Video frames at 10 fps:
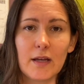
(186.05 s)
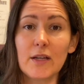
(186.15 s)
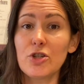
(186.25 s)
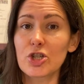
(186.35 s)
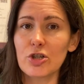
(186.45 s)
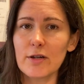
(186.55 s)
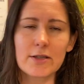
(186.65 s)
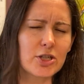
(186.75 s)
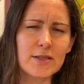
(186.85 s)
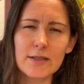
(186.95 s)

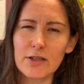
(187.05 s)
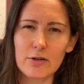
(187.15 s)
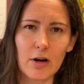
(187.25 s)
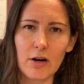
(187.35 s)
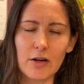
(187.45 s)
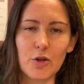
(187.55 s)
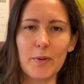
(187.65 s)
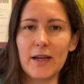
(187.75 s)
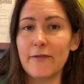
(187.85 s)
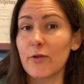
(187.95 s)
Insurance, just like your car, you
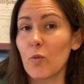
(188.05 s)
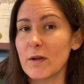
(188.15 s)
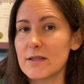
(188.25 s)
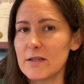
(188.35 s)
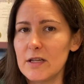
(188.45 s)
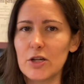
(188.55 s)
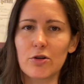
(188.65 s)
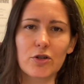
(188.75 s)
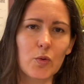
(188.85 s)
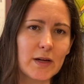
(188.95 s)
pay it for once a
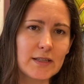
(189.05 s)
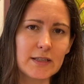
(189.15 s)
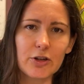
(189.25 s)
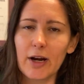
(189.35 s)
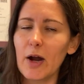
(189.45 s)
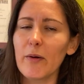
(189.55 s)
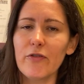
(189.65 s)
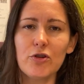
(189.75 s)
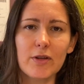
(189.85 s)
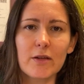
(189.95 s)
year or twice a year. However
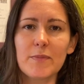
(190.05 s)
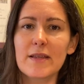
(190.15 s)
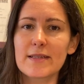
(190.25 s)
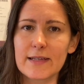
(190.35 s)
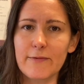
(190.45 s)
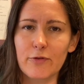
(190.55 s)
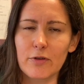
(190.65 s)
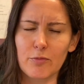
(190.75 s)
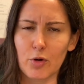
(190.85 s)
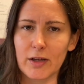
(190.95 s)
you do that, be the same for
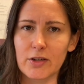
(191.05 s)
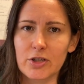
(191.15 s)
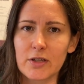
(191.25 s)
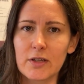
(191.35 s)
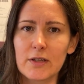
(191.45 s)
the mortgage.